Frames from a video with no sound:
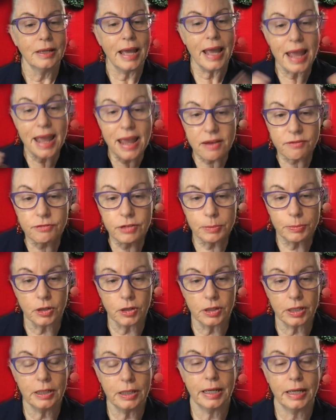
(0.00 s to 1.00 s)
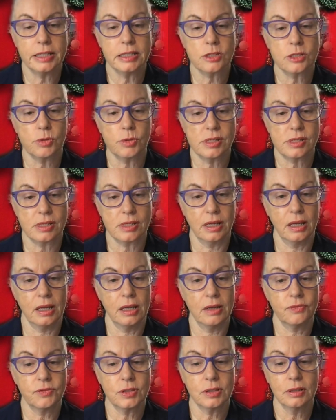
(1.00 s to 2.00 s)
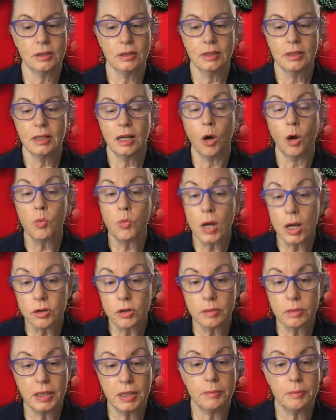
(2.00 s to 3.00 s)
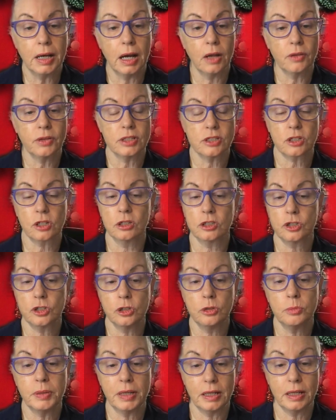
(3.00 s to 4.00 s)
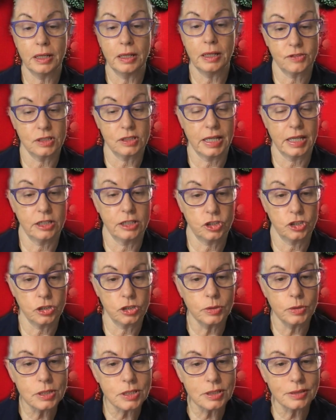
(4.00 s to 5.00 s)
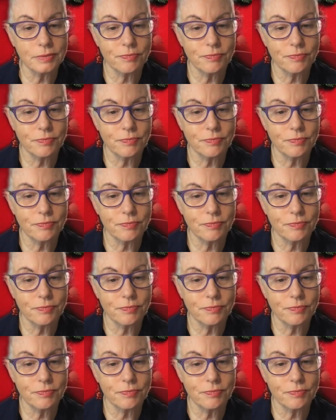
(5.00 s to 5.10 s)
Everybody has received a welcome email that's got 2 PDFs attached to it,